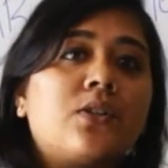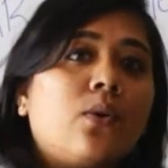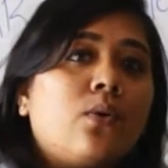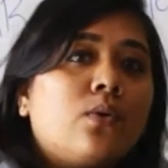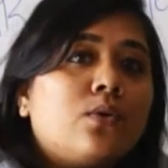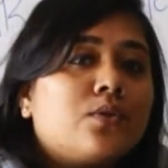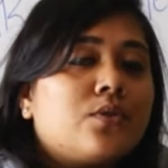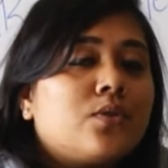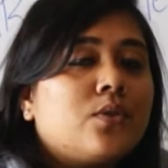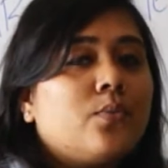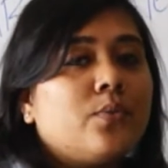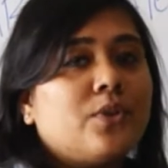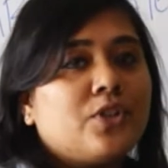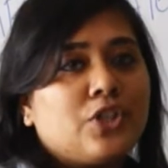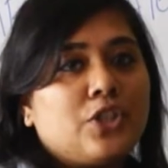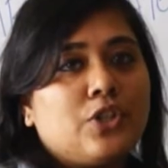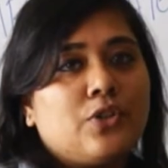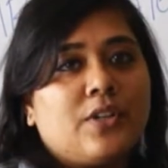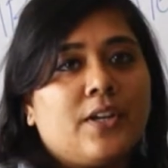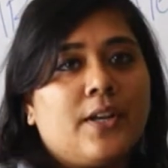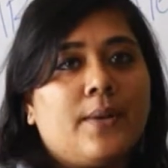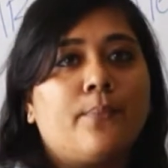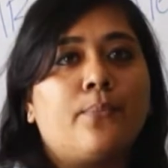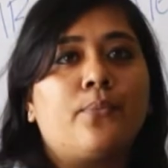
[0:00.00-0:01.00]
also which
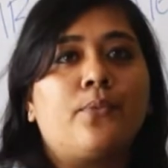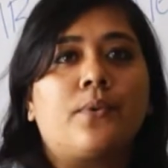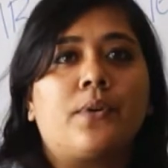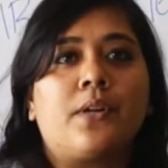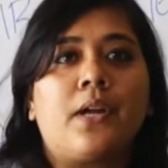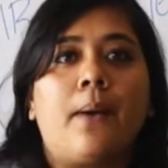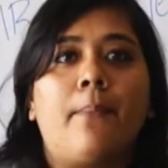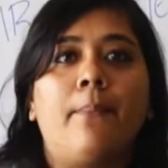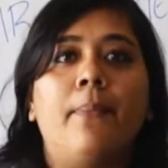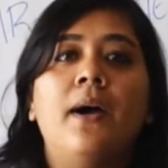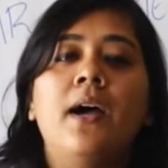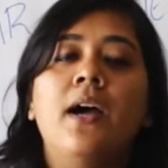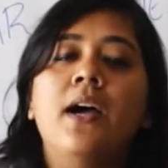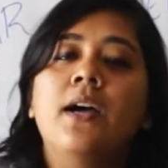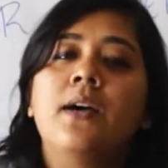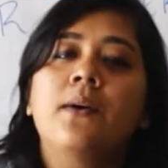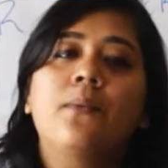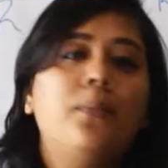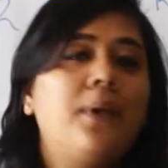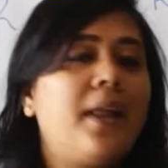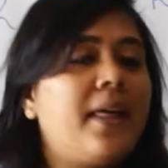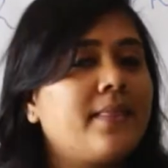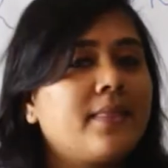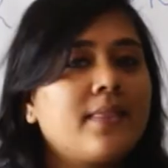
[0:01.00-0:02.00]
you can put up.
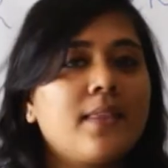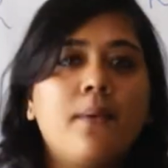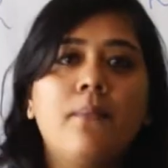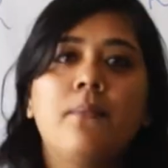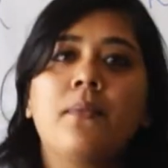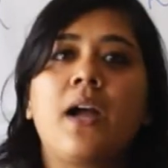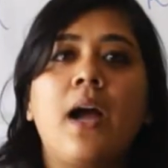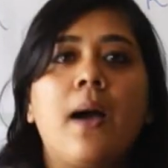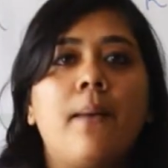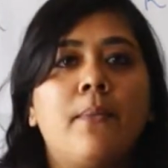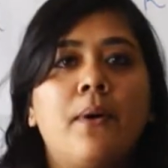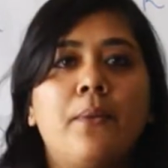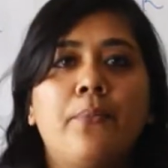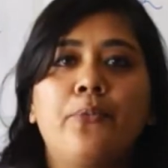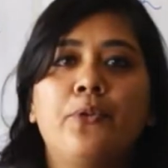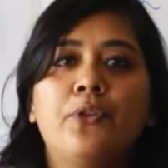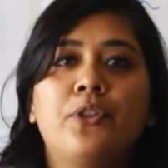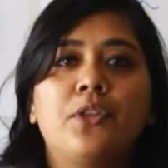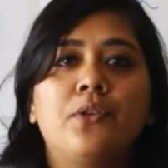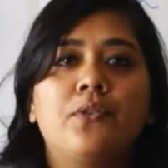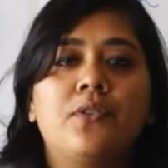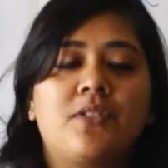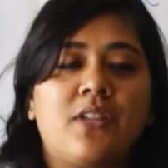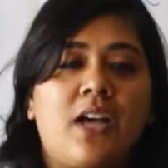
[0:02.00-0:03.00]
Let them come up
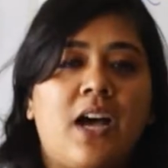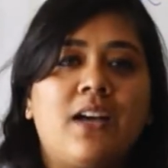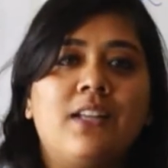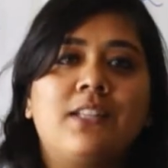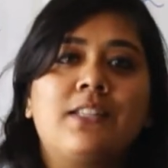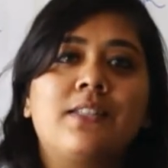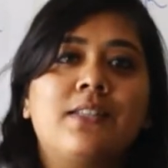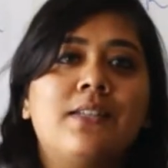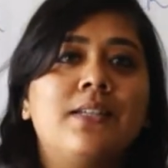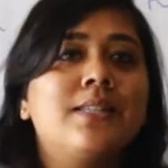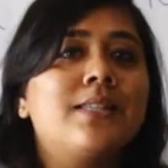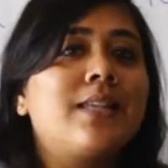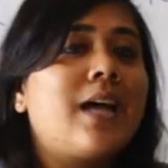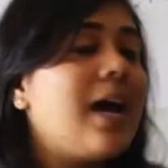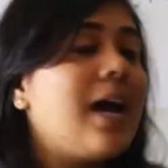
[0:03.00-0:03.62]
with those answers.